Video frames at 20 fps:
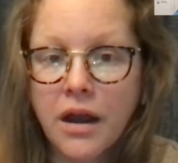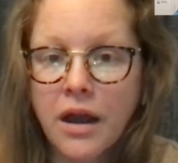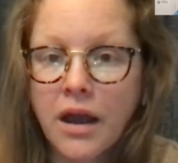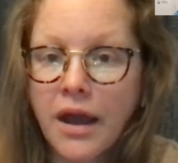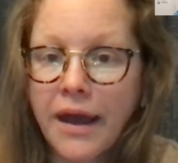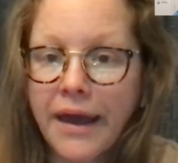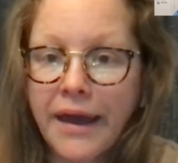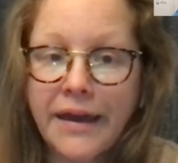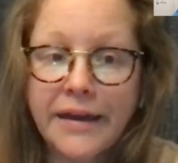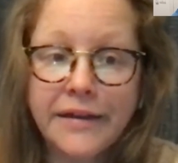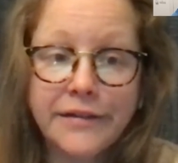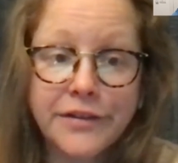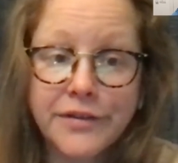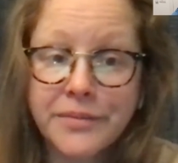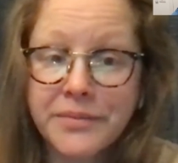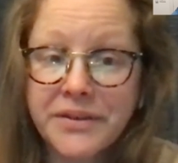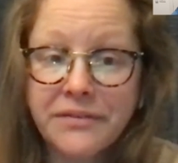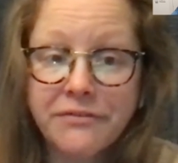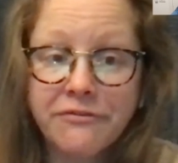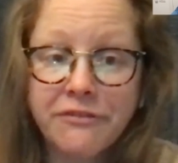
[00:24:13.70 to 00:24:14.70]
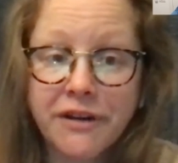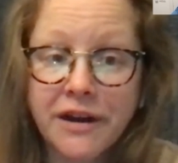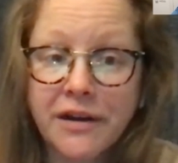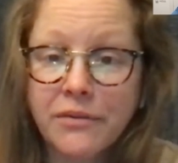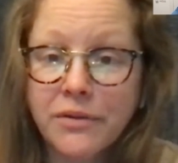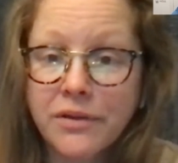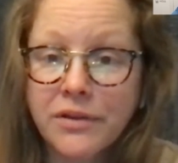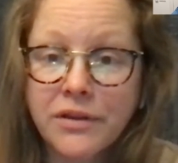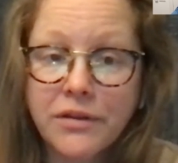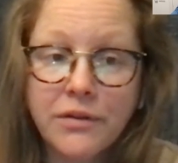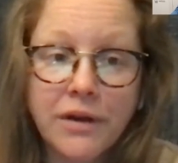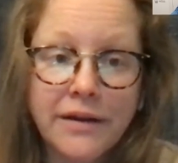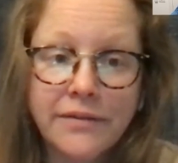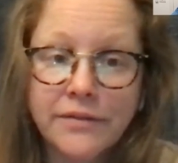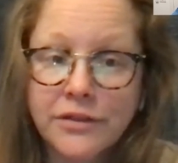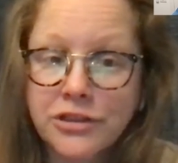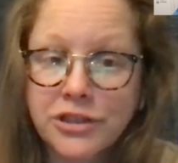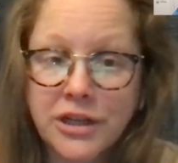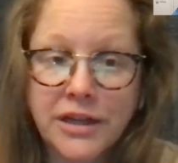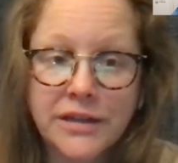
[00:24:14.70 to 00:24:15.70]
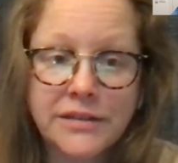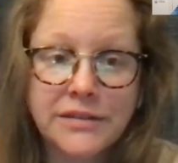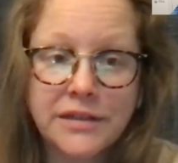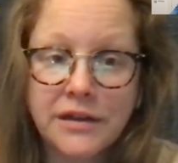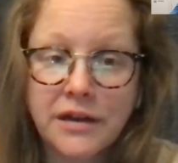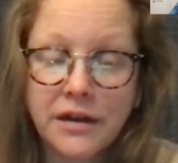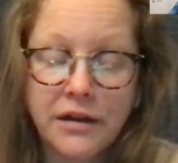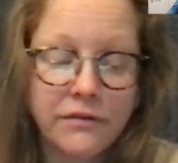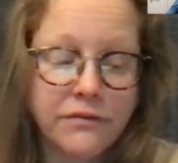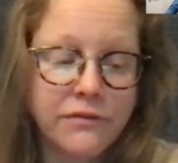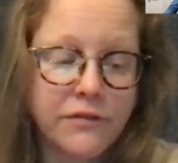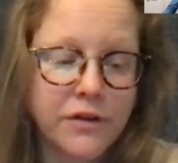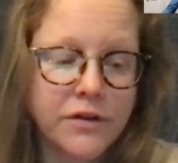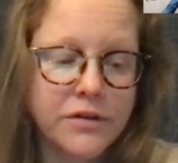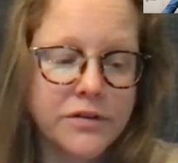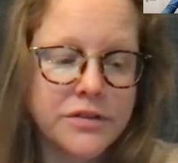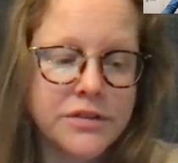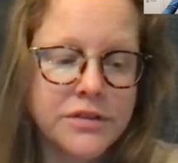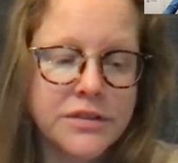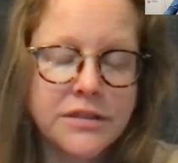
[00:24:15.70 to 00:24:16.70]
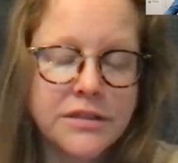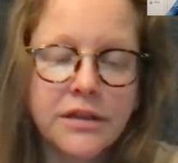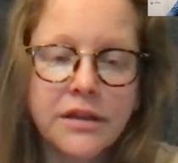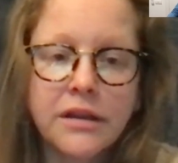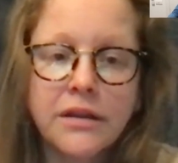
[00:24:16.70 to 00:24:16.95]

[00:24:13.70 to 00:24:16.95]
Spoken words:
And to be frank with you, I rejected it at first.